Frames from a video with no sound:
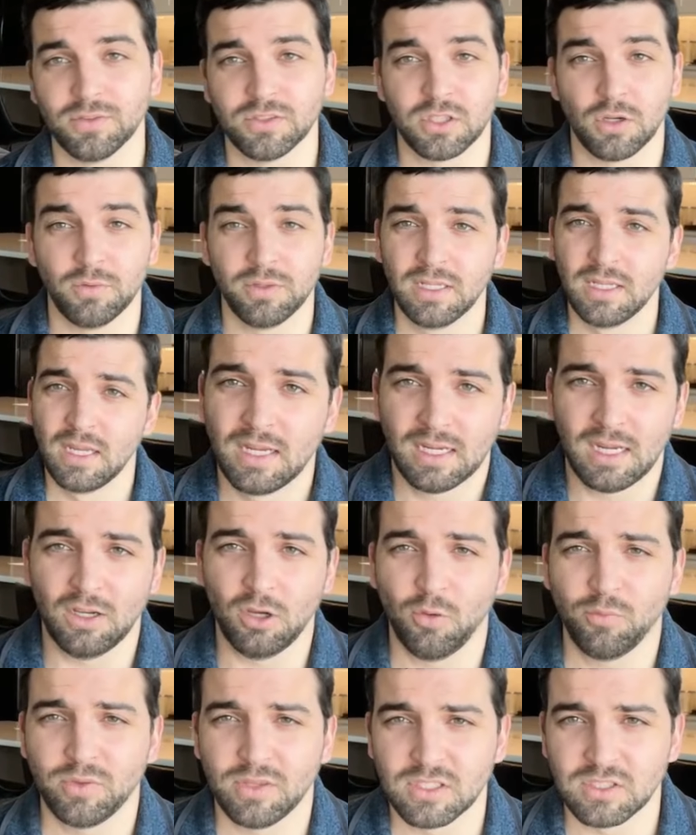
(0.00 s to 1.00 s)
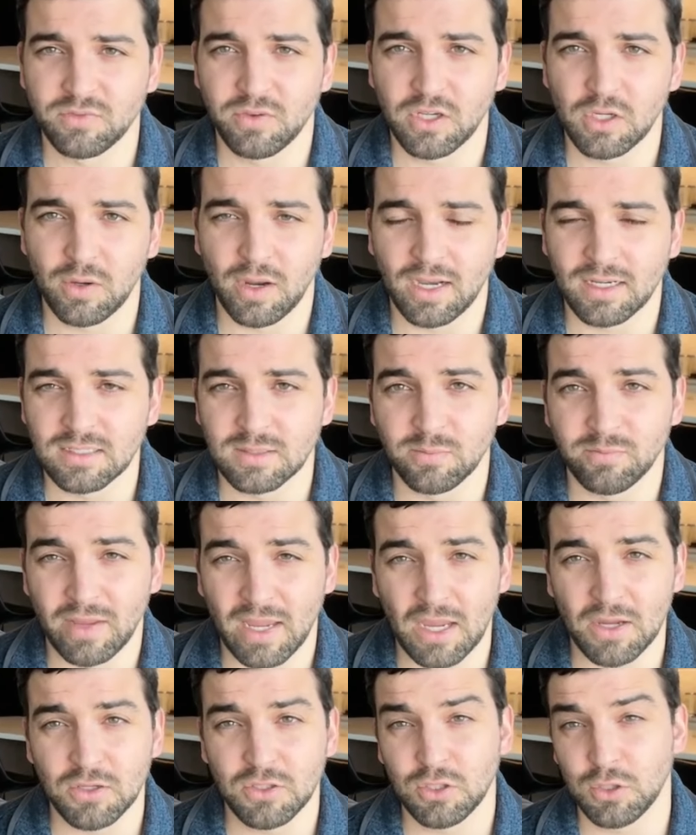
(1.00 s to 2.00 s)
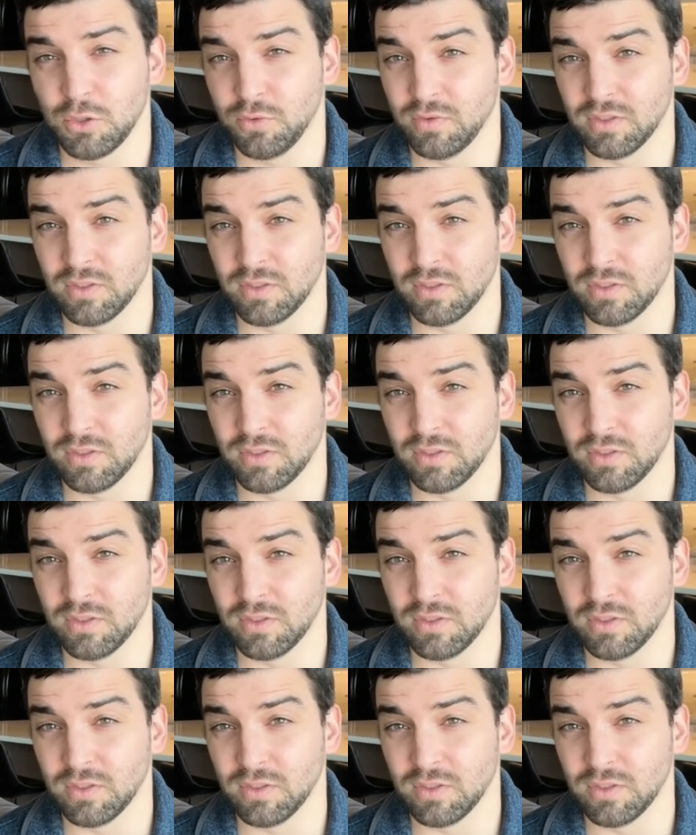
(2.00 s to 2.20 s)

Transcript: And so again, hopefully this video added some value to you.